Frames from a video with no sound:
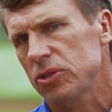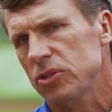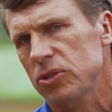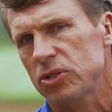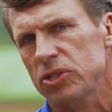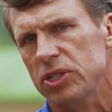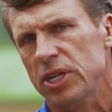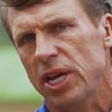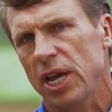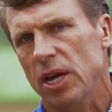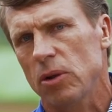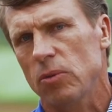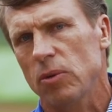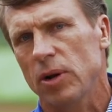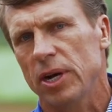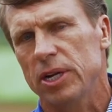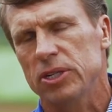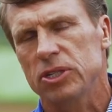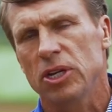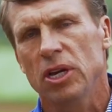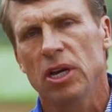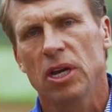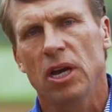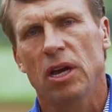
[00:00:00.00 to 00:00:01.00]
or sand
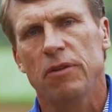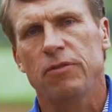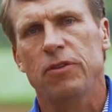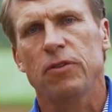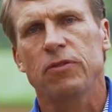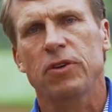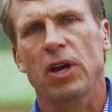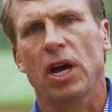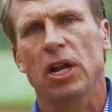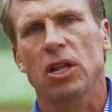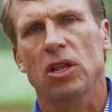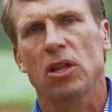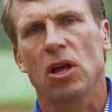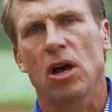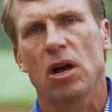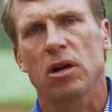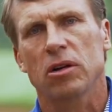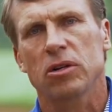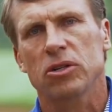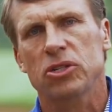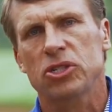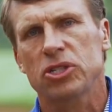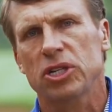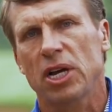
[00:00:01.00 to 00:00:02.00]
wedge. If you've got a
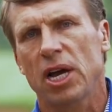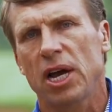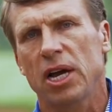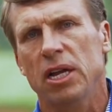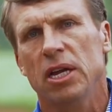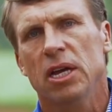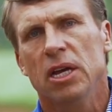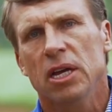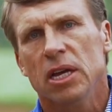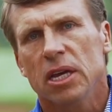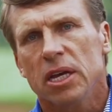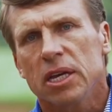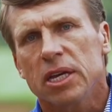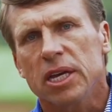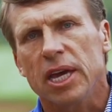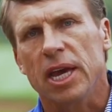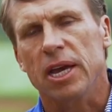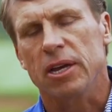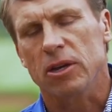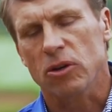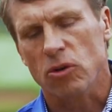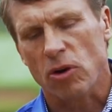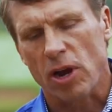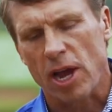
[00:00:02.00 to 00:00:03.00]
longer shot,
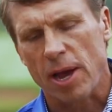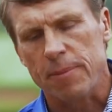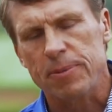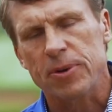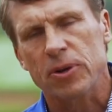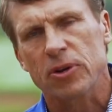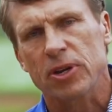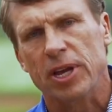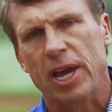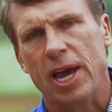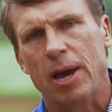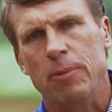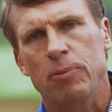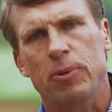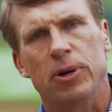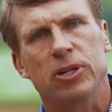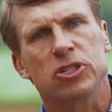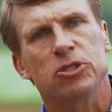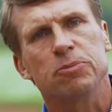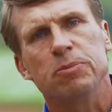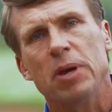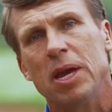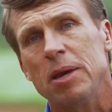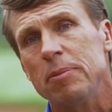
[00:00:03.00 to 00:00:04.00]
get, grab your gap
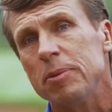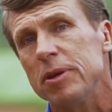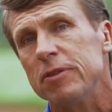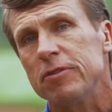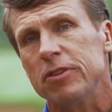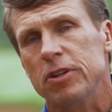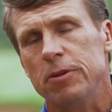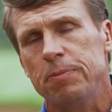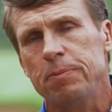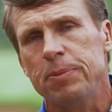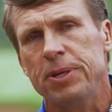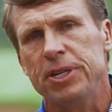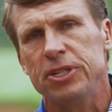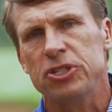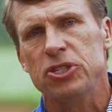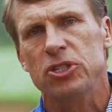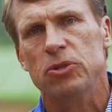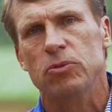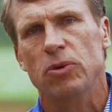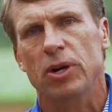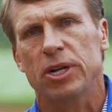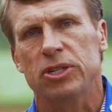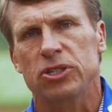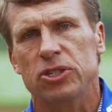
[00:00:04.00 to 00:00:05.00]
wedge, maybe even a
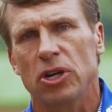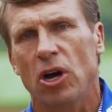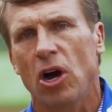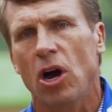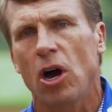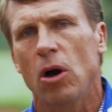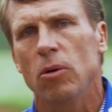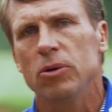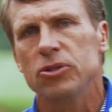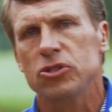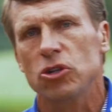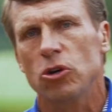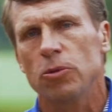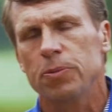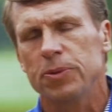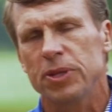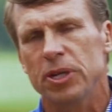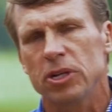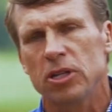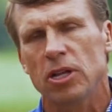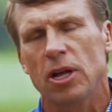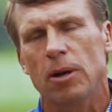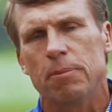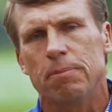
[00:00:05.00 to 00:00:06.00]
pitching wedge. Always open
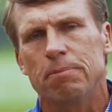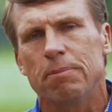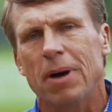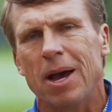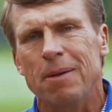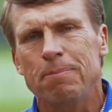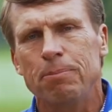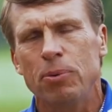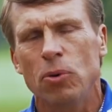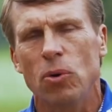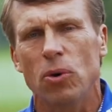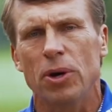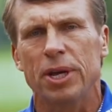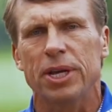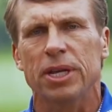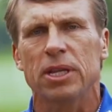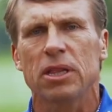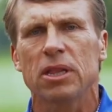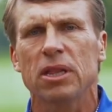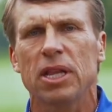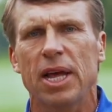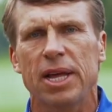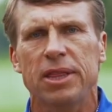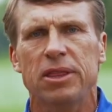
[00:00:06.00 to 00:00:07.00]
the club. My point,
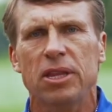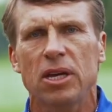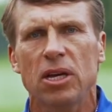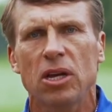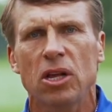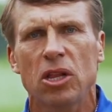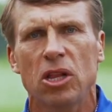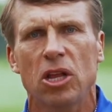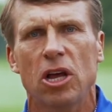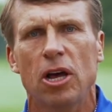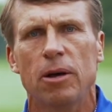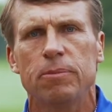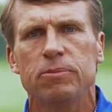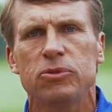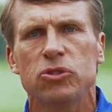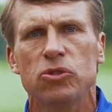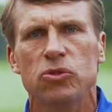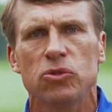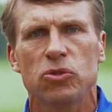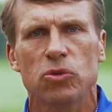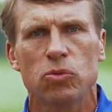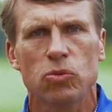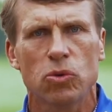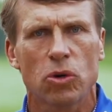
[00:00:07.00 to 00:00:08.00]
let the club
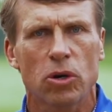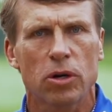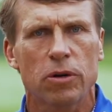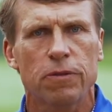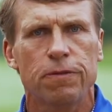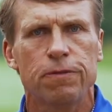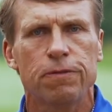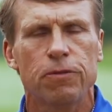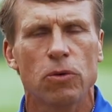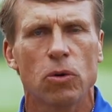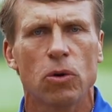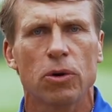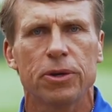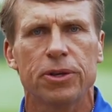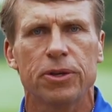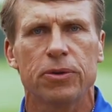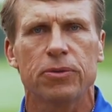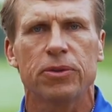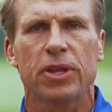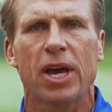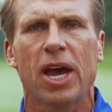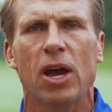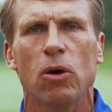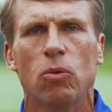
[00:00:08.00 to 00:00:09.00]
do the work for
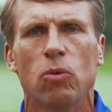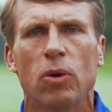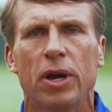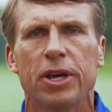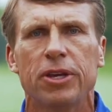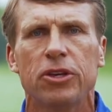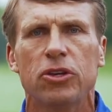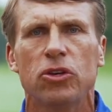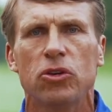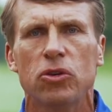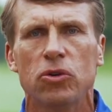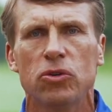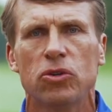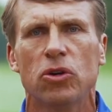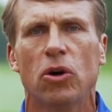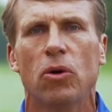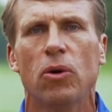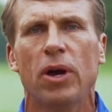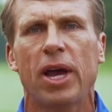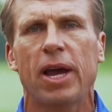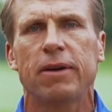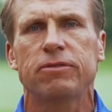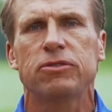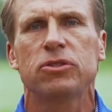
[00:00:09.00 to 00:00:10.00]
you. That way you
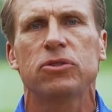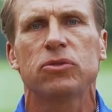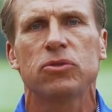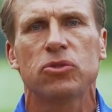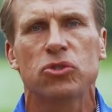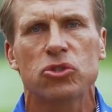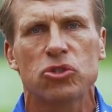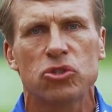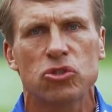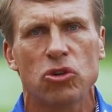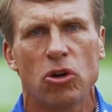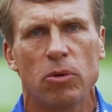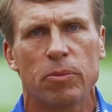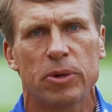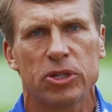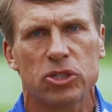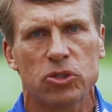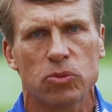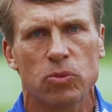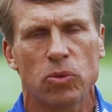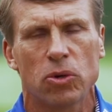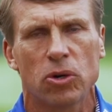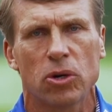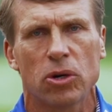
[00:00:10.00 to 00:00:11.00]
don't have to do so
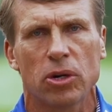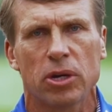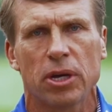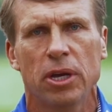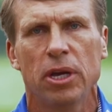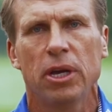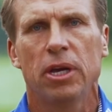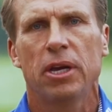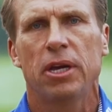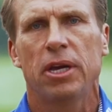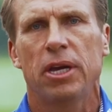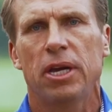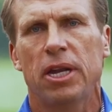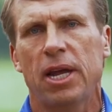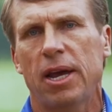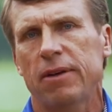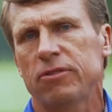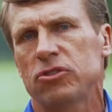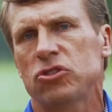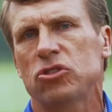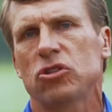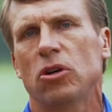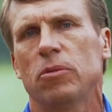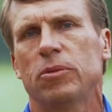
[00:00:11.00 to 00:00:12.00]
much work and
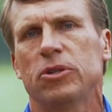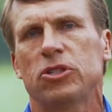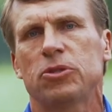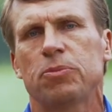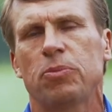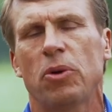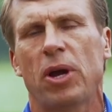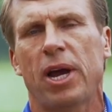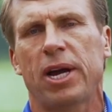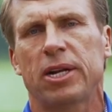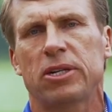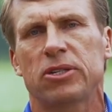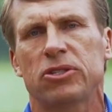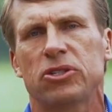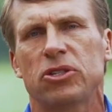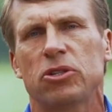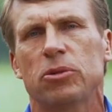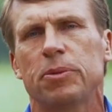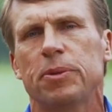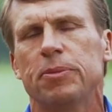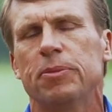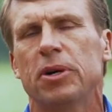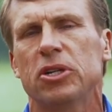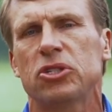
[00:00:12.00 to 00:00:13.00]
have so much practice.
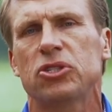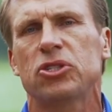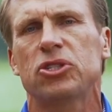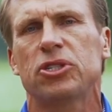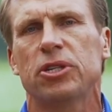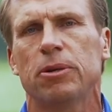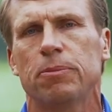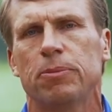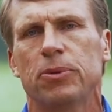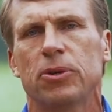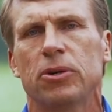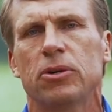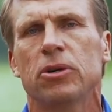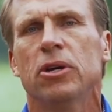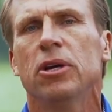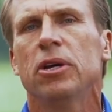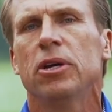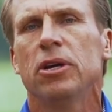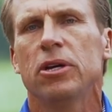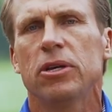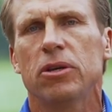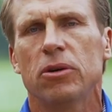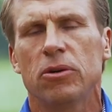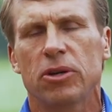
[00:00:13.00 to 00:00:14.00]
It'll be much simpler.
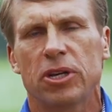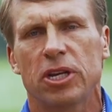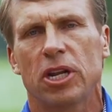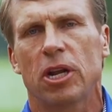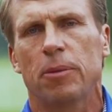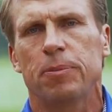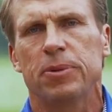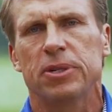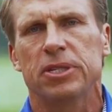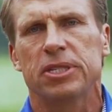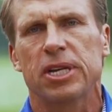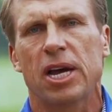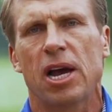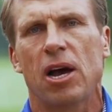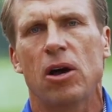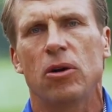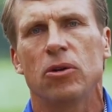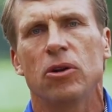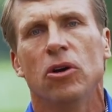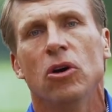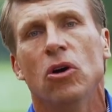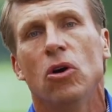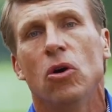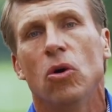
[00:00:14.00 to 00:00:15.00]
You'll get up and
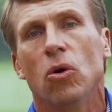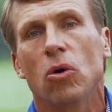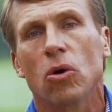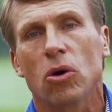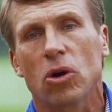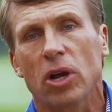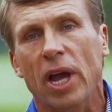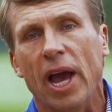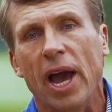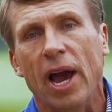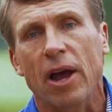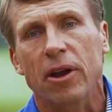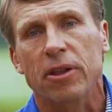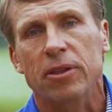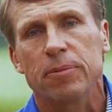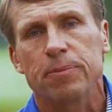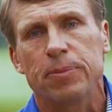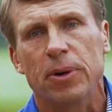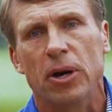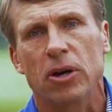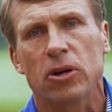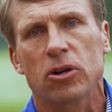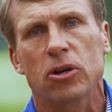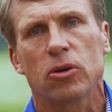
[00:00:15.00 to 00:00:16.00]
down or out of the
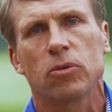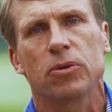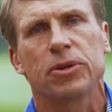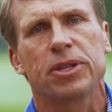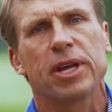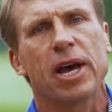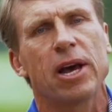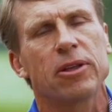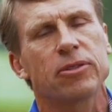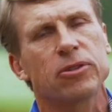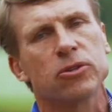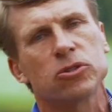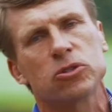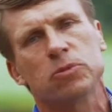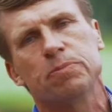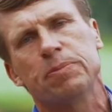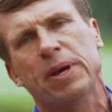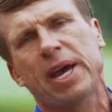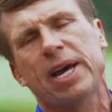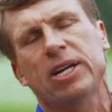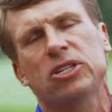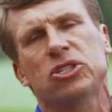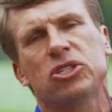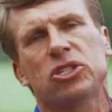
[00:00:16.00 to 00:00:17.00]
bunker without those
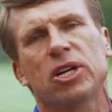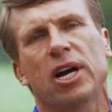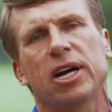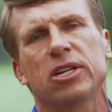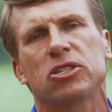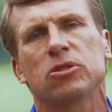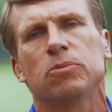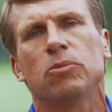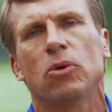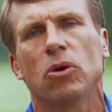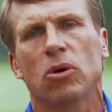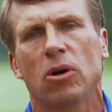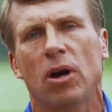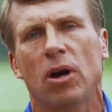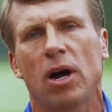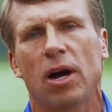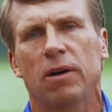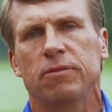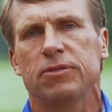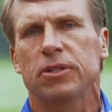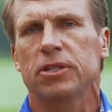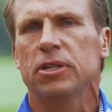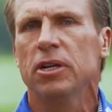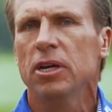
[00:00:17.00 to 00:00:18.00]
bad shots more
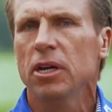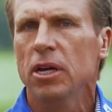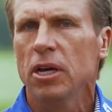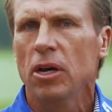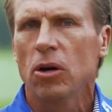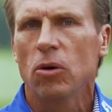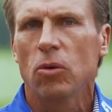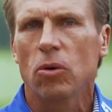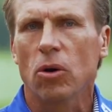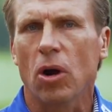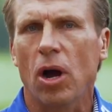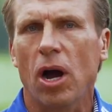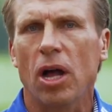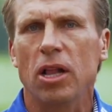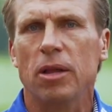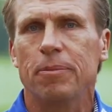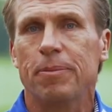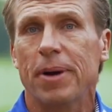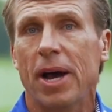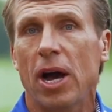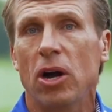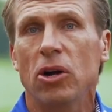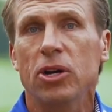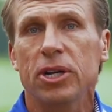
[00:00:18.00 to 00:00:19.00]
often. We're all
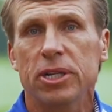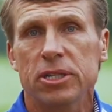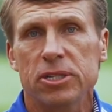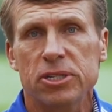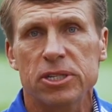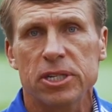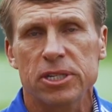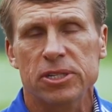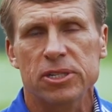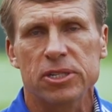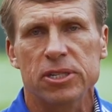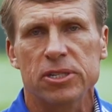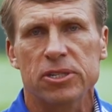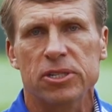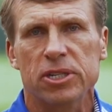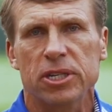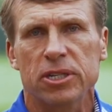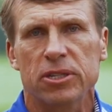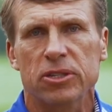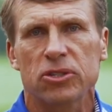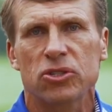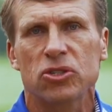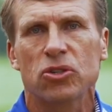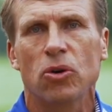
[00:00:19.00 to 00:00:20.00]
about consistency
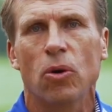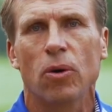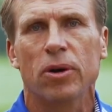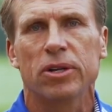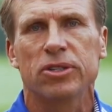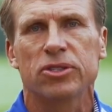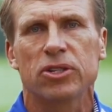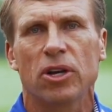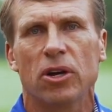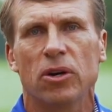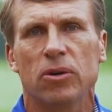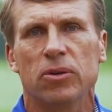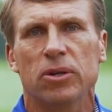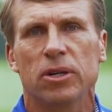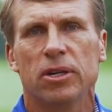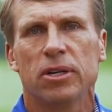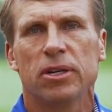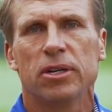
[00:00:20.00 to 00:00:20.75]
at the scoring zone.